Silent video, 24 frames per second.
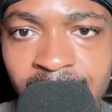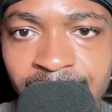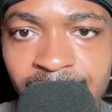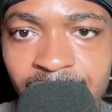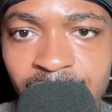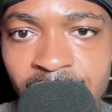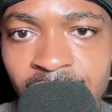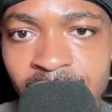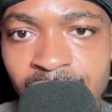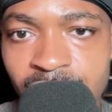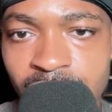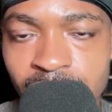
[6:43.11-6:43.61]
of
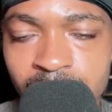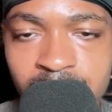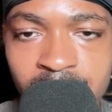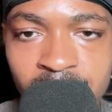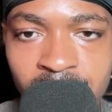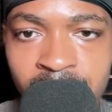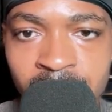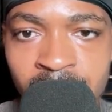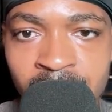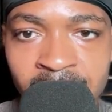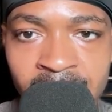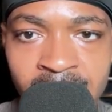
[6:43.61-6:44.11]
here if you
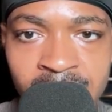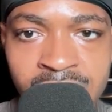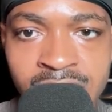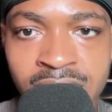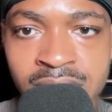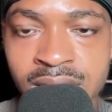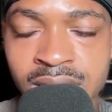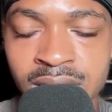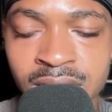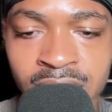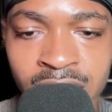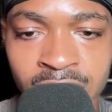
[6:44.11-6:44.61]
tell your
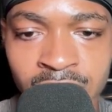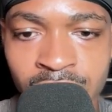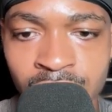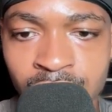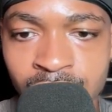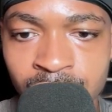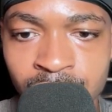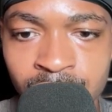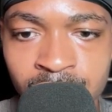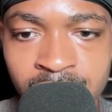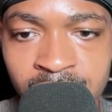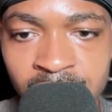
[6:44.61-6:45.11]
agent to
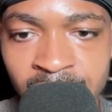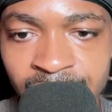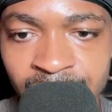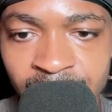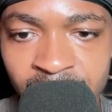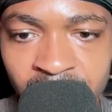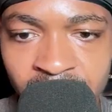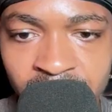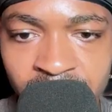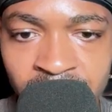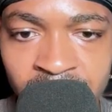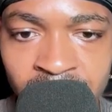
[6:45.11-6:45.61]
include stuff
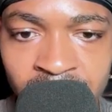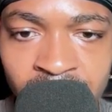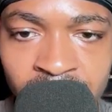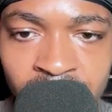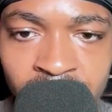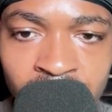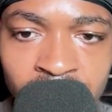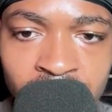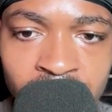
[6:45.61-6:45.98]
like that.